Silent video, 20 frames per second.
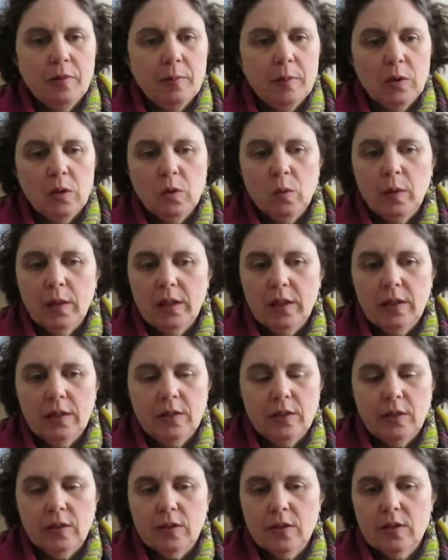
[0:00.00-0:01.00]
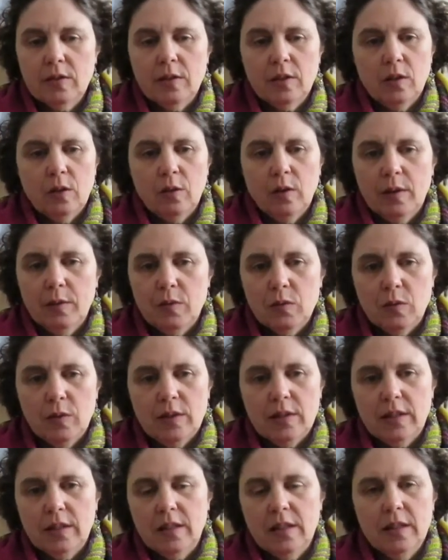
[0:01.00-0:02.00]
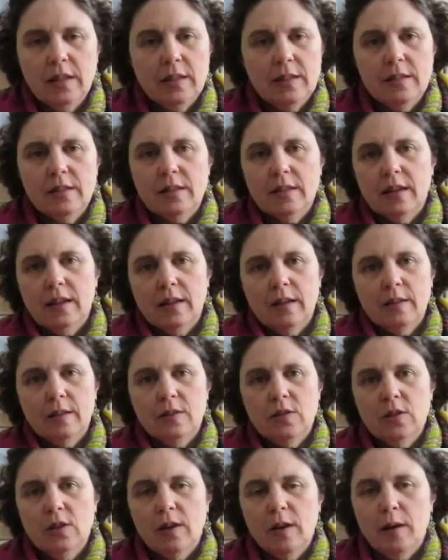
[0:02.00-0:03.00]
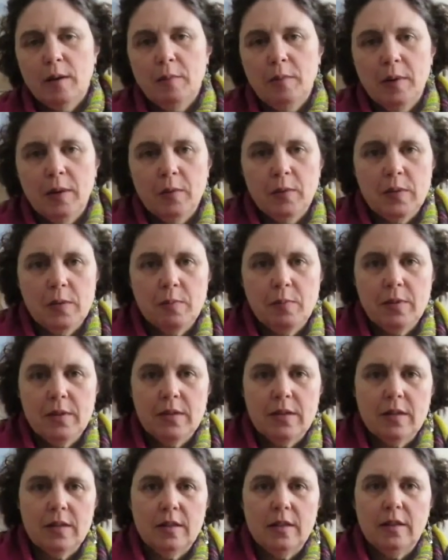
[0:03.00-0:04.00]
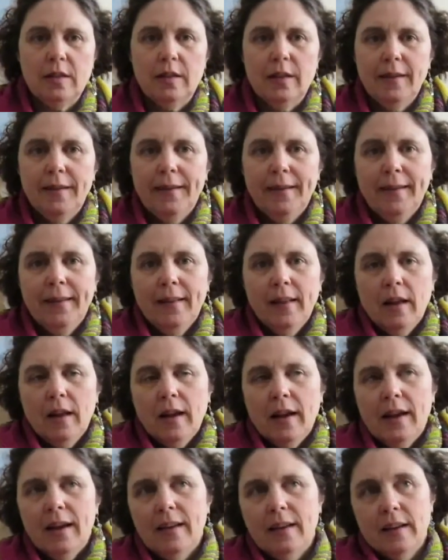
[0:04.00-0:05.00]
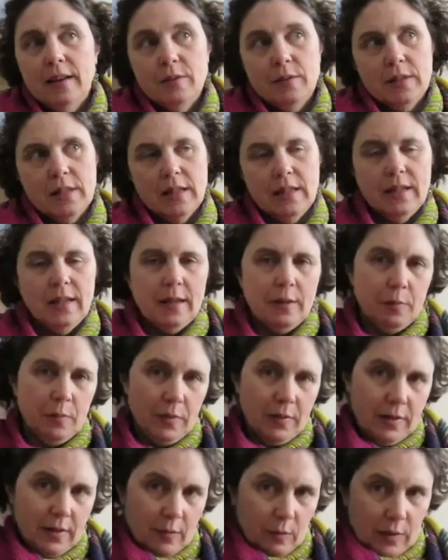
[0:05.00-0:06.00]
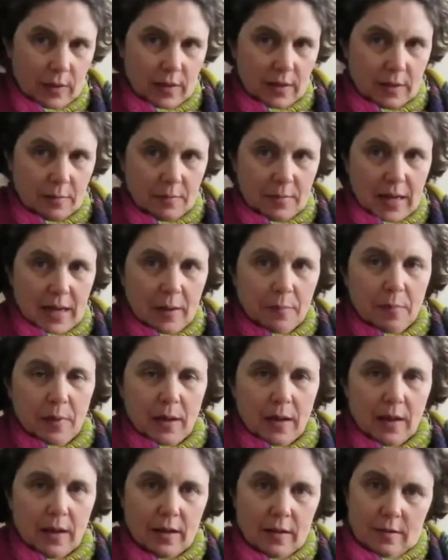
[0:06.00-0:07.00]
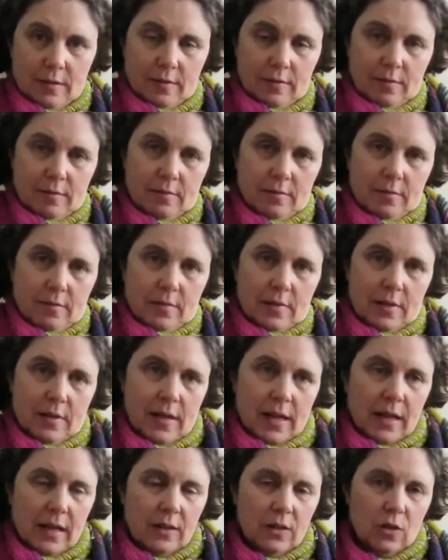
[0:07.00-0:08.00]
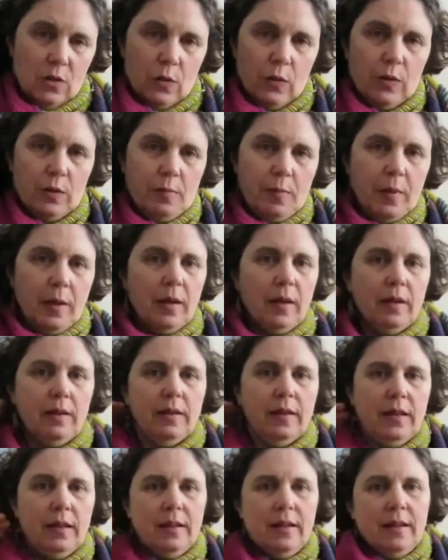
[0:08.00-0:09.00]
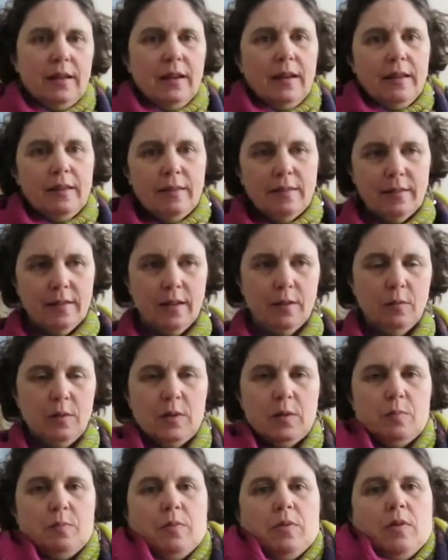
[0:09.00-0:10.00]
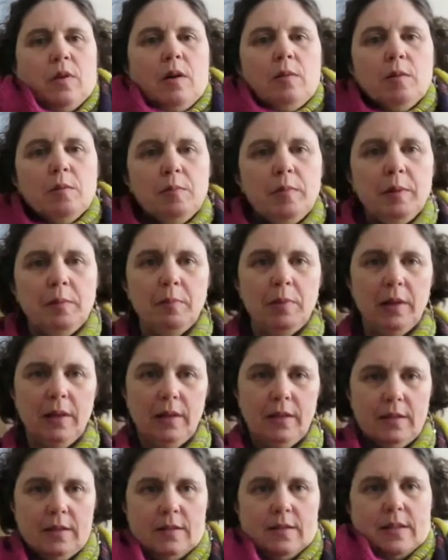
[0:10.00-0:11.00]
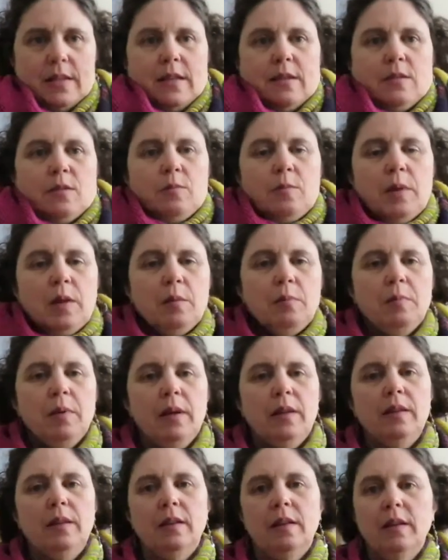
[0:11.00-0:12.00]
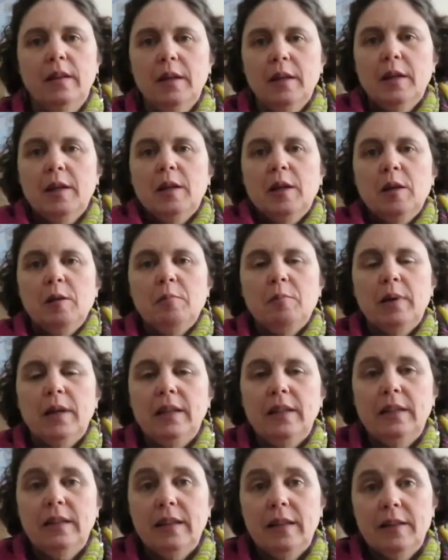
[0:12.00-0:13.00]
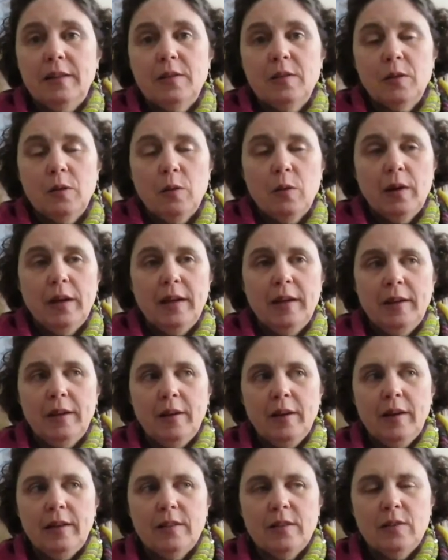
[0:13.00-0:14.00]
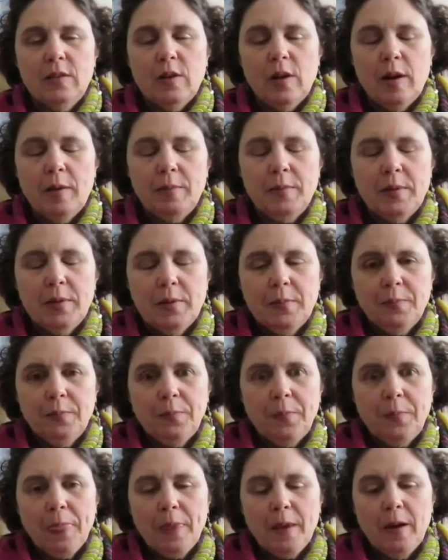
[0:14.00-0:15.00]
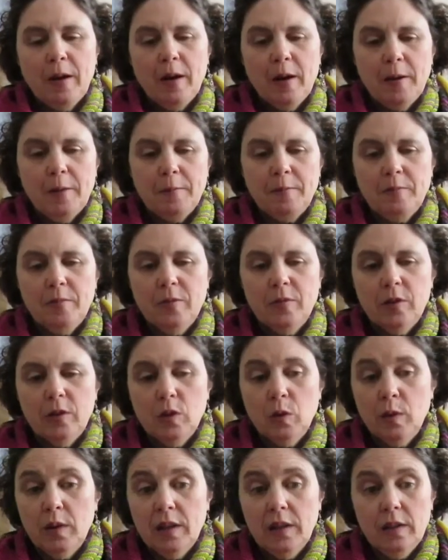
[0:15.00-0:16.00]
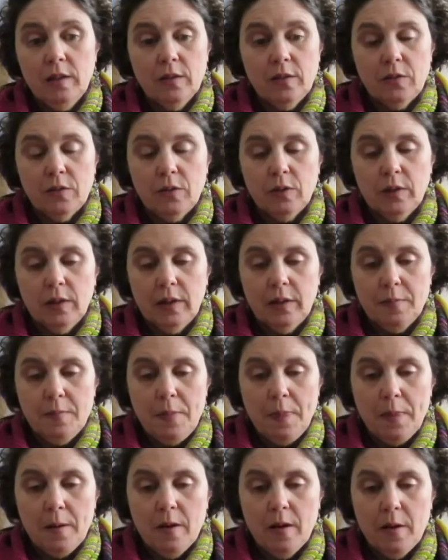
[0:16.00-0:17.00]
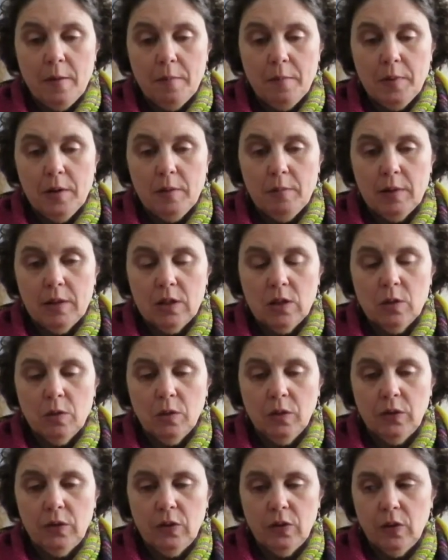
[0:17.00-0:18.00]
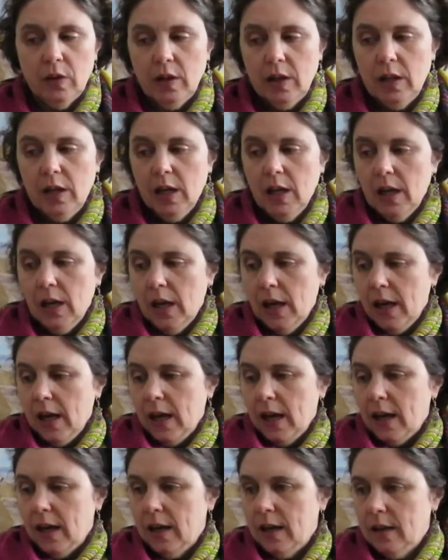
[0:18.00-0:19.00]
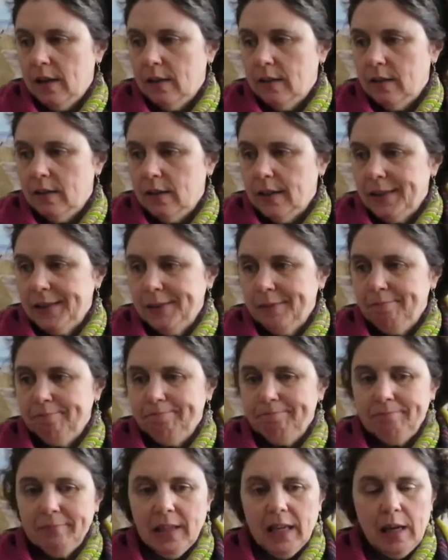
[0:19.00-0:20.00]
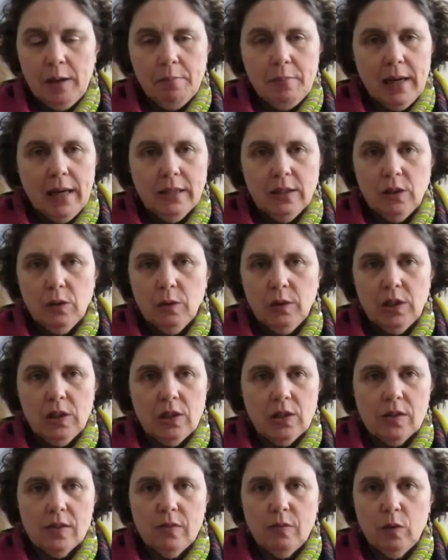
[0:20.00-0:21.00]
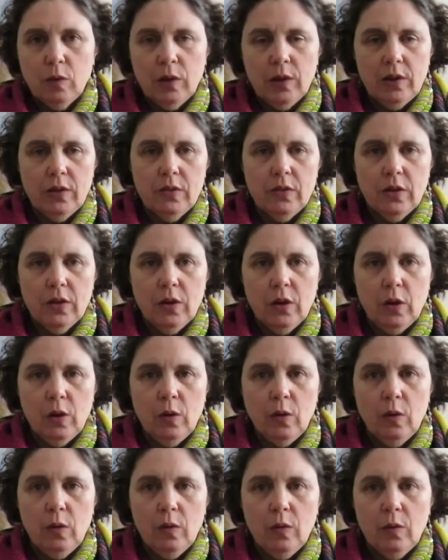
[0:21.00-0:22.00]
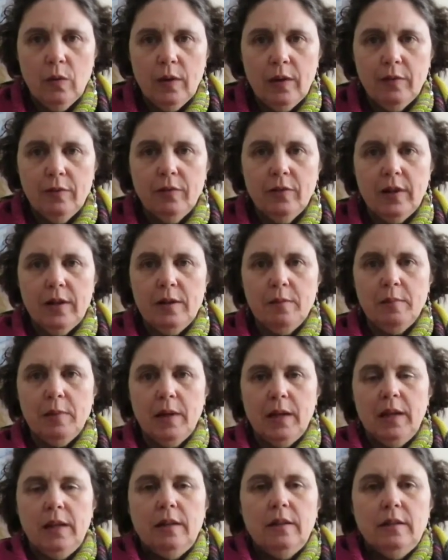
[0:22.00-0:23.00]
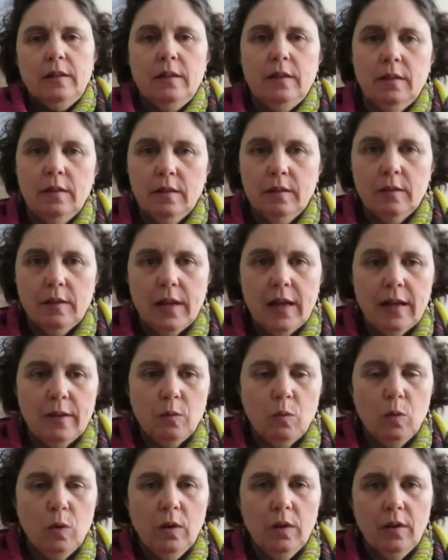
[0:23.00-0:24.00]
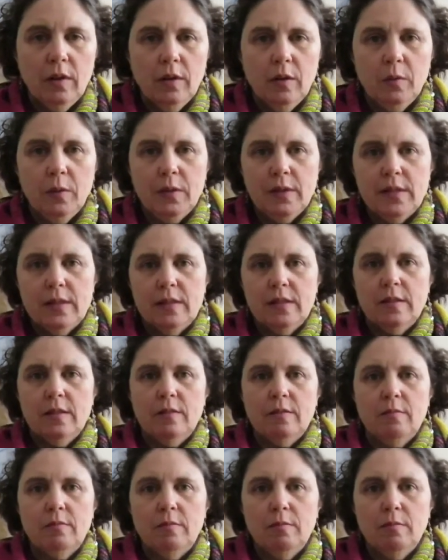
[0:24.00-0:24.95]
for about 20 years. I was raising kids, I had a job, I was busy, and I was ending up with some neck and shoulder pain that I thought was probably being exacerbated by knitting. So I stopped for 20 years, really, pretty much cold turkey. And came back to it just 4 years ago when a friend of mine at work was